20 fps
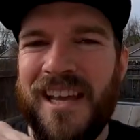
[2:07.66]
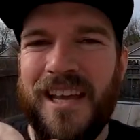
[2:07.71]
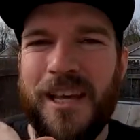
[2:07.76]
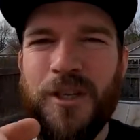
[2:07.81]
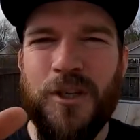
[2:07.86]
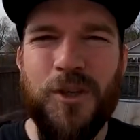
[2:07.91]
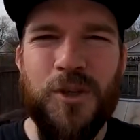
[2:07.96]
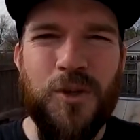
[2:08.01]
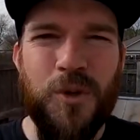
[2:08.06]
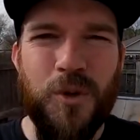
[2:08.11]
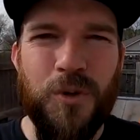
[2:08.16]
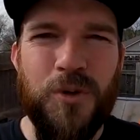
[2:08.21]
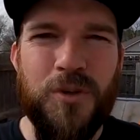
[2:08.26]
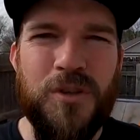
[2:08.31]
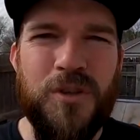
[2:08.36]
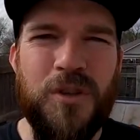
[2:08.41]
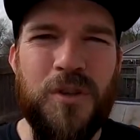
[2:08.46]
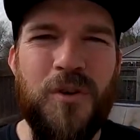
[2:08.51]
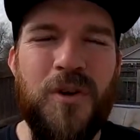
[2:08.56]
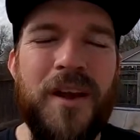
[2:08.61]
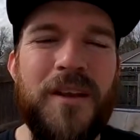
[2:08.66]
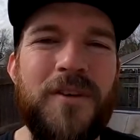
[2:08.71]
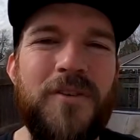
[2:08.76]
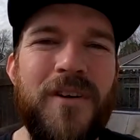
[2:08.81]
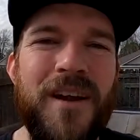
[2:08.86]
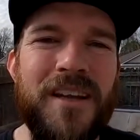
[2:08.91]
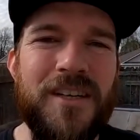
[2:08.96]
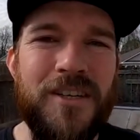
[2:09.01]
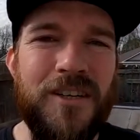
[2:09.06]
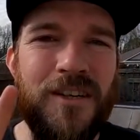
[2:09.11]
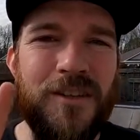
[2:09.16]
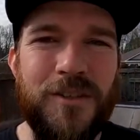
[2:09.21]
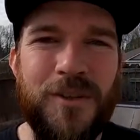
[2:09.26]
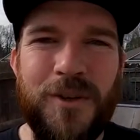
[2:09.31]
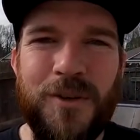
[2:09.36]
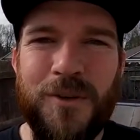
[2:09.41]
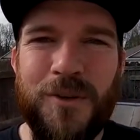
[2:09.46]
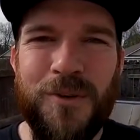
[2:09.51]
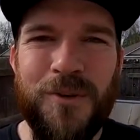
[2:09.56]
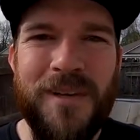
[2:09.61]
and your shoulders in the right direction, and
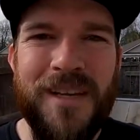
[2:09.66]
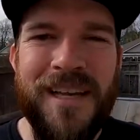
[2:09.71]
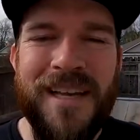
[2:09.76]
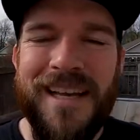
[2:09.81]
2,